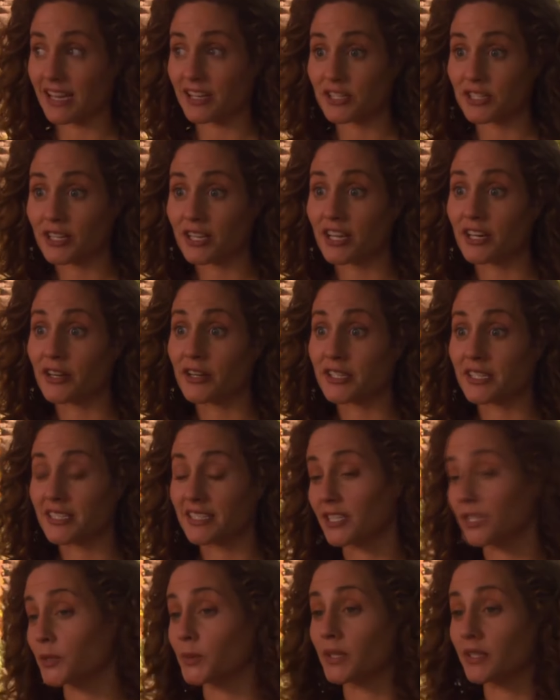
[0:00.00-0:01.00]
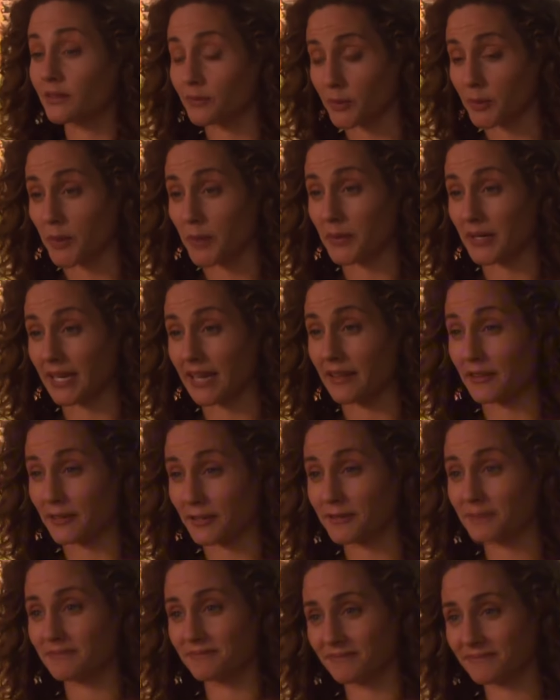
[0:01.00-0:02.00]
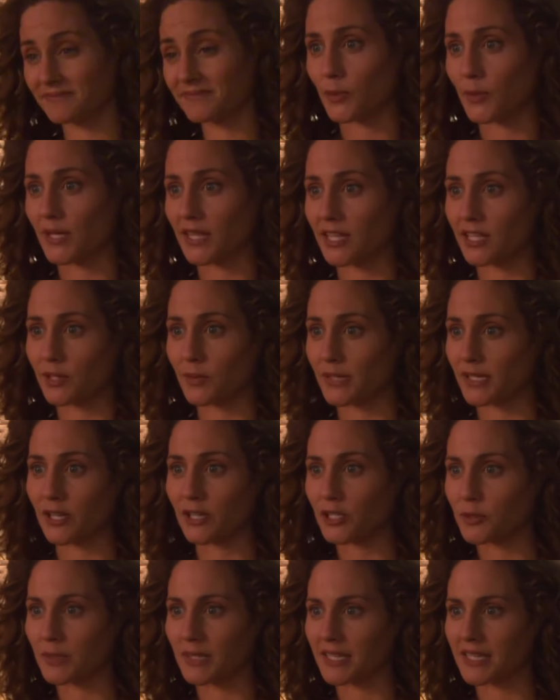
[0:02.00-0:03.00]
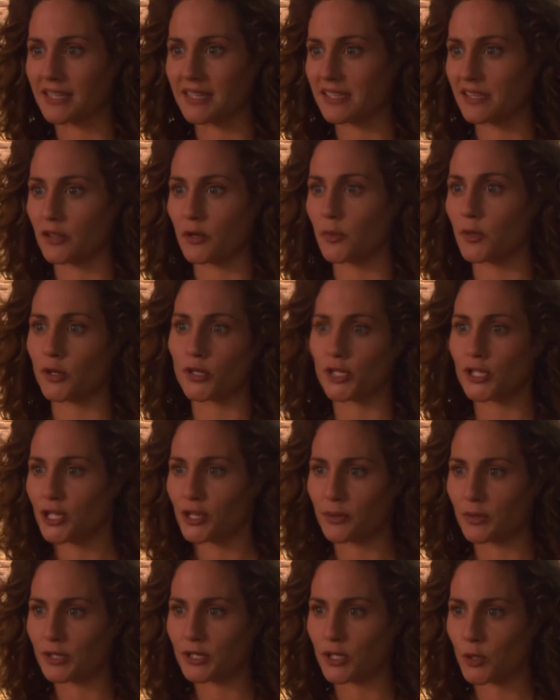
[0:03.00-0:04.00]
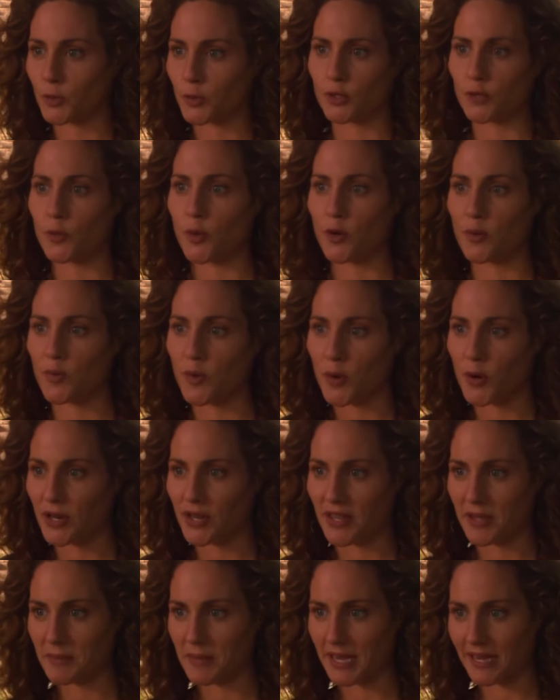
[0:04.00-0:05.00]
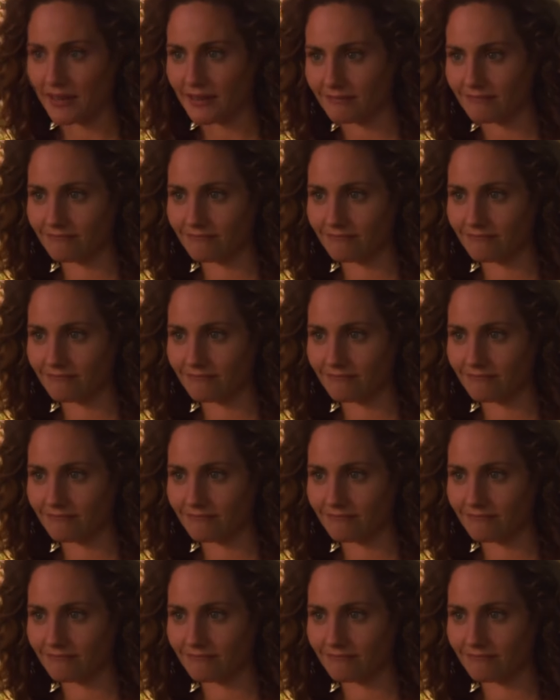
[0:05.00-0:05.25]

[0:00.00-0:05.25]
It's actually kind of hard to deal with when we were together, knowing that there was ultimately this other person that was so much more important than me.